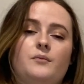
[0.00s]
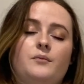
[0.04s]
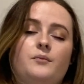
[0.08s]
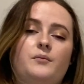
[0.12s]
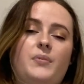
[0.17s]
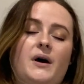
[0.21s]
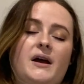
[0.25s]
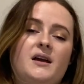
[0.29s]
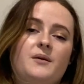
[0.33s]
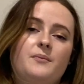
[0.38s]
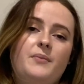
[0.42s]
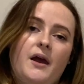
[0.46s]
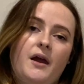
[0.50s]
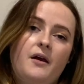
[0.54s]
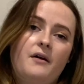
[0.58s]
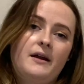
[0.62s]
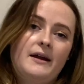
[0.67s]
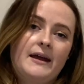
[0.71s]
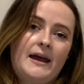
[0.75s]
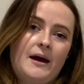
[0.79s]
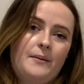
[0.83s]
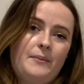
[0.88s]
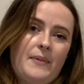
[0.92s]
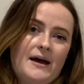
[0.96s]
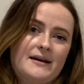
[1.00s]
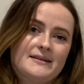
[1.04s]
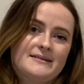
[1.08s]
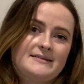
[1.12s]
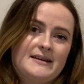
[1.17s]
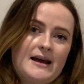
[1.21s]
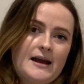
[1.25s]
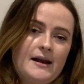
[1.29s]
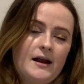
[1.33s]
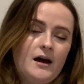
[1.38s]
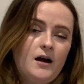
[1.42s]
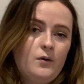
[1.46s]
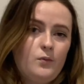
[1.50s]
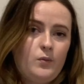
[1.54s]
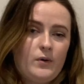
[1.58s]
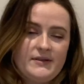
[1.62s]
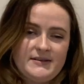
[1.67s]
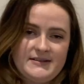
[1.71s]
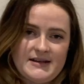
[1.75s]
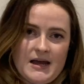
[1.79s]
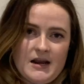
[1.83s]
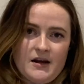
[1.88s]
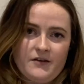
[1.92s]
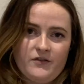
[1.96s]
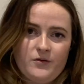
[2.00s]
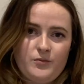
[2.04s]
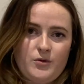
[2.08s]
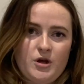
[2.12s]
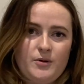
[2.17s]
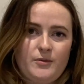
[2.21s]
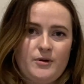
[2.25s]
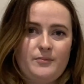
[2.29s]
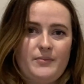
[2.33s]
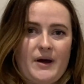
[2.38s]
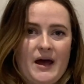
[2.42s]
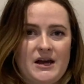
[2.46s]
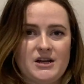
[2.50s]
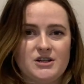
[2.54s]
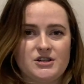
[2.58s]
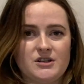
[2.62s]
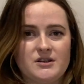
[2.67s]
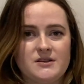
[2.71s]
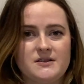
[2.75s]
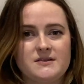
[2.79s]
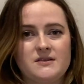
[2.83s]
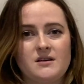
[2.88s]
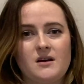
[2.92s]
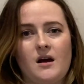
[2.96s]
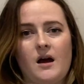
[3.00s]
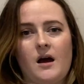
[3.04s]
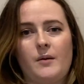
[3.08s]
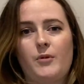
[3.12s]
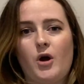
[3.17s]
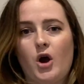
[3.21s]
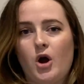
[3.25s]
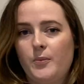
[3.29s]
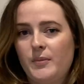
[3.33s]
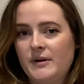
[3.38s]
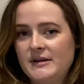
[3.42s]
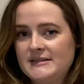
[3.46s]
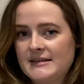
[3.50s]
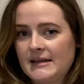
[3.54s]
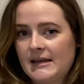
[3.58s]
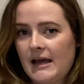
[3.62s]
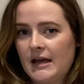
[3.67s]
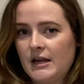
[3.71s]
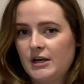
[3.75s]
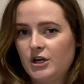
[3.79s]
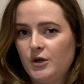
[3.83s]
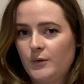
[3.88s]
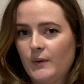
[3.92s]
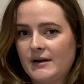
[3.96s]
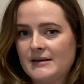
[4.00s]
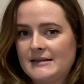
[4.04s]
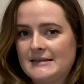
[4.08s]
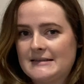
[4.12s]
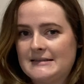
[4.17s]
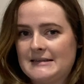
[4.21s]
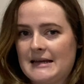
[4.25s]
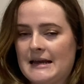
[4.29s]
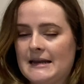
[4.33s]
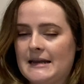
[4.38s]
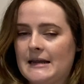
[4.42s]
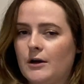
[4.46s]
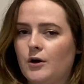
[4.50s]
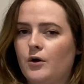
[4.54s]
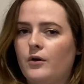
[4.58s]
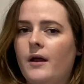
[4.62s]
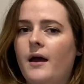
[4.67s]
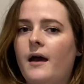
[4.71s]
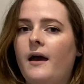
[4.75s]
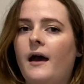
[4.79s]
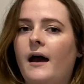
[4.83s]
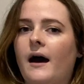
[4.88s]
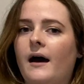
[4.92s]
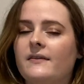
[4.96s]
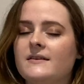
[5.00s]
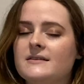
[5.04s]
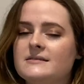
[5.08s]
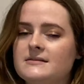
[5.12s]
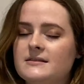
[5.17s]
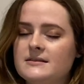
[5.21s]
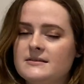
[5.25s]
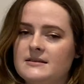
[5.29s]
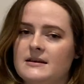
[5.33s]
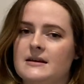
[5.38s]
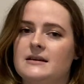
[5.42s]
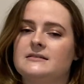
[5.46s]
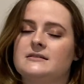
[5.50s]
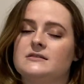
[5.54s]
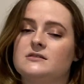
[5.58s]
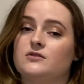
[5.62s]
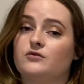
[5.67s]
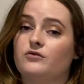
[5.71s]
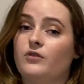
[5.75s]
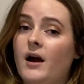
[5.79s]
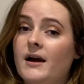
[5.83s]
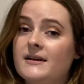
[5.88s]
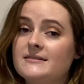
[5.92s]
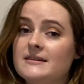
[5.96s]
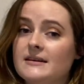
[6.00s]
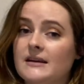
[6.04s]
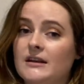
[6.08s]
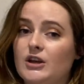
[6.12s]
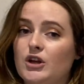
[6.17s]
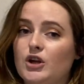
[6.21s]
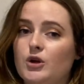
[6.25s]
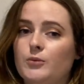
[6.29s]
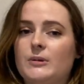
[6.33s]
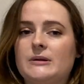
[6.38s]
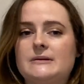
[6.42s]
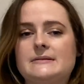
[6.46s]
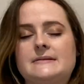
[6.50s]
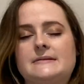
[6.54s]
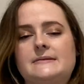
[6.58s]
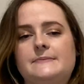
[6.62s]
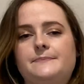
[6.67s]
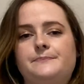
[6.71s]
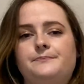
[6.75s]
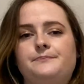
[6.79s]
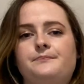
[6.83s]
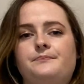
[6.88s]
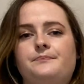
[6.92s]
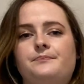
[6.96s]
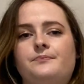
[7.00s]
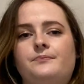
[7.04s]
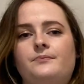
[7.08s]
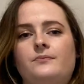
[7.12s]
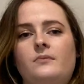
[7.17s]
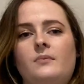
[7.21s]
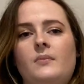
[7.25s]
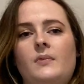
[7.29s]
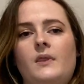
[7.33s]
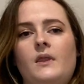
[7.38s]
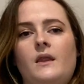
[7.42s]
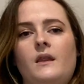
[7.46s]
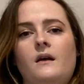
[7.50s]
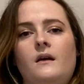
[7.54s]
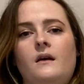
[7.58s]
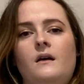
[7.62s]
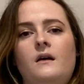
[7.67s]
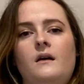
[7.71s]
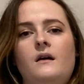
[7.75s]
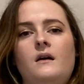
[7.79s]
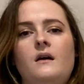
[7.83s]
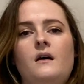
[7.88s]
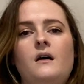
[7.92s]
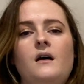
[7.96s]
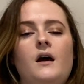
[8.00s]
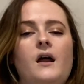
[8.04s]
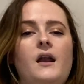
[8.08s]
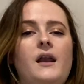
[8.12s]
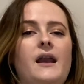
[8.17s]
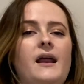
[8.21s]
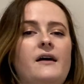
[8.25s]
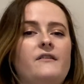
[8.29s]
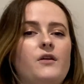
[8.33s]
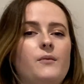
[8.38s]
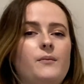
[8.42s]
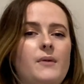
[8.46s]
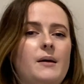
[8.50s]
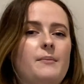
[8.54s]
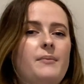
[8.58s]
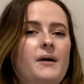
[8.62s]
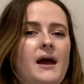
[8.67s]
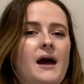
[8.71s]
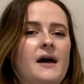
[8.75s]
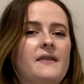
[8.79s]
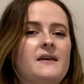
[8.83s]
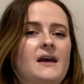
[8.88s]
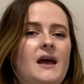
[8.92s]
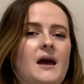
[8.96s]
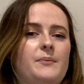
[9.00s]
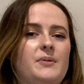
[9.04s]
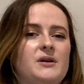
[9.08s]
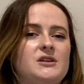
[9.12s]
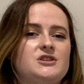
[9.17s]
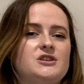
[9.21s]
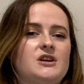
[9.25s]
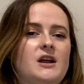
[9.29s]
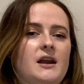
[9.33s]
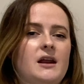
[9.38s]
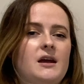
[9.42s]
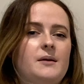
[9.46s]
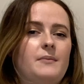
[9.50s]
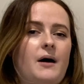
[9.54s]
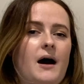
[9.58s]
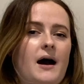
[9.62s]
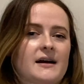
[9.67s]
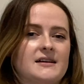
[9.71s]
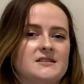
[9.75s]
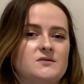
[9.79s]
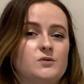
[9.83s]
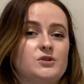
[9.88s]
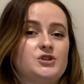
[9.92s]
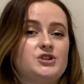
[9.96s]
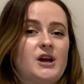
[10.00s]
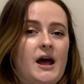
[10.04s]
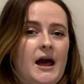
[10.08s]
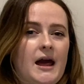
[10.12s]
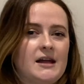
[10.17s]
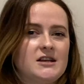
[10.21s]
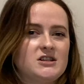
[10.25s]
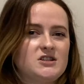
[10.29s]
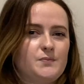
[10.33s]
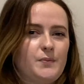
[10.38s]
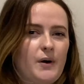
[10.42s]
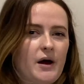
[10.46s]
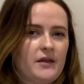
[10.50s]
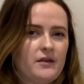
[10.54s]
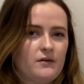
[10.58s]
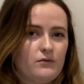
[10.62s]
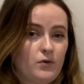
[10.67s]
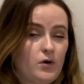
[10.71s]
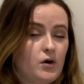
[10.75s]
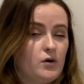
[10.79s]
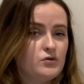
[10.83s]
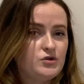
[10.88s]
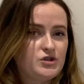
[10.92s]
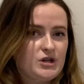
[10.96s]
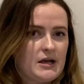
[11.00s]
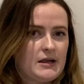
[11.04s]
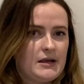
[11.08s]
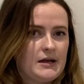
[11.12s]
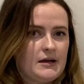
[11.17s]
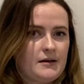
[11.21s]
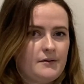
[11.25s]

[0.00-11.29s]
By comparing our mouse data with data from human patients, I'm hoping to gain new understanding on how this disease is arising in humans. Now remember how the epigenetic marks were changed by the royal jelly?